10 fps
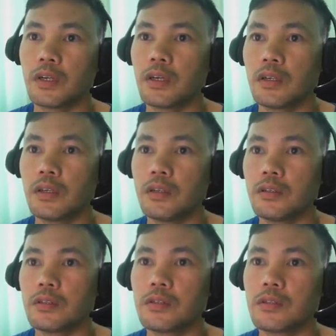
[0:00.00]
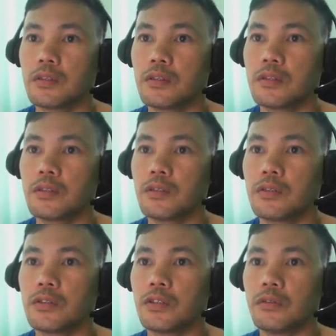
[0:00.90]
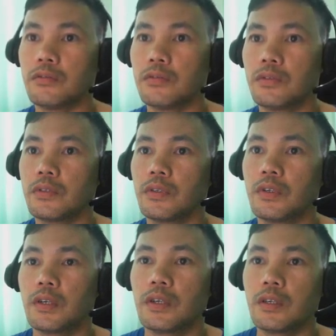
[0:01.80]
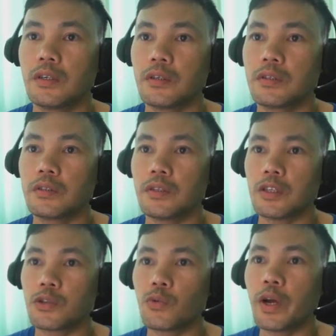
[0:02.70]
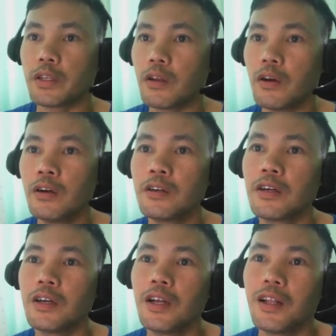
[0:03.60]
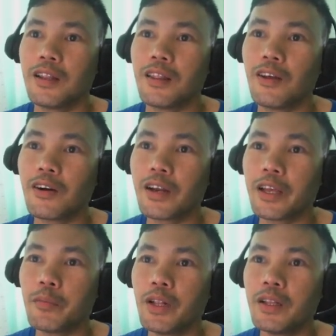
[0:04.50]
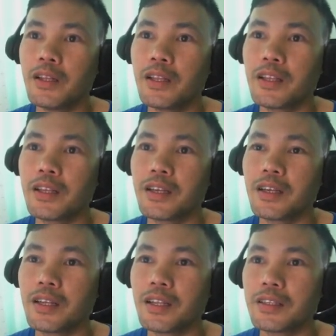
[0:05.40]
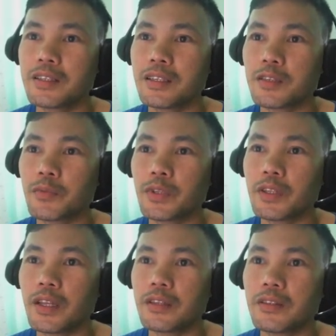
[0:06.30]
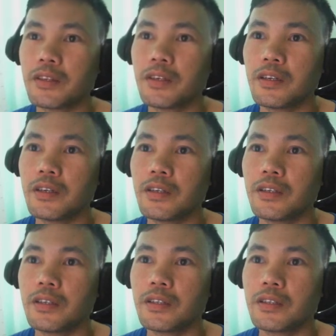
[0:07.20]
Clients serve. It's quite a long long label. Let's just put it there.